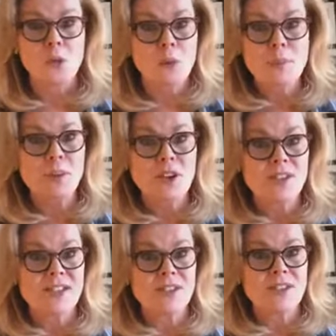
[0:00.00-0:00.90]
We put
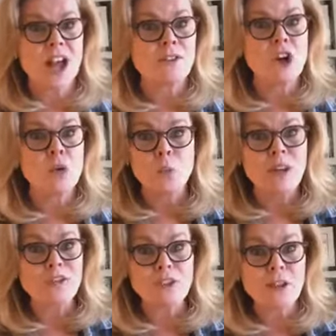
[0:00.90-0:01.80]
ourselves off.
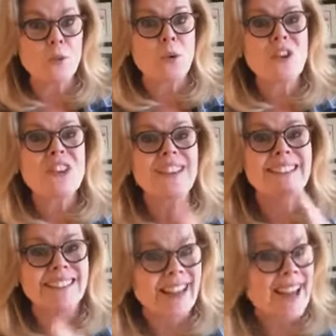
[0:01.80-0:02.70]
We forget we're the
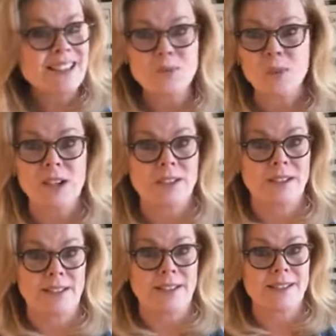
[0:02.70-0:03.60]
last one on the
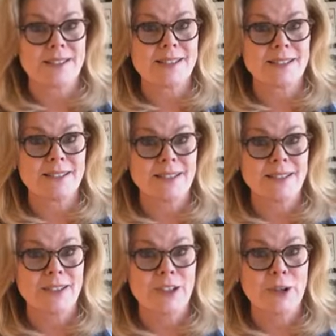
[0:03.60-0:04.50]
list,
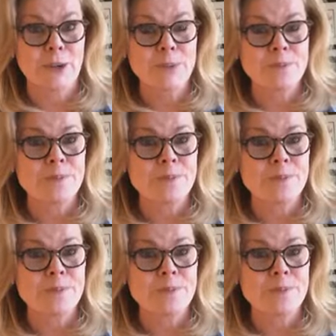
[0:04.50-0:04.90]
you know?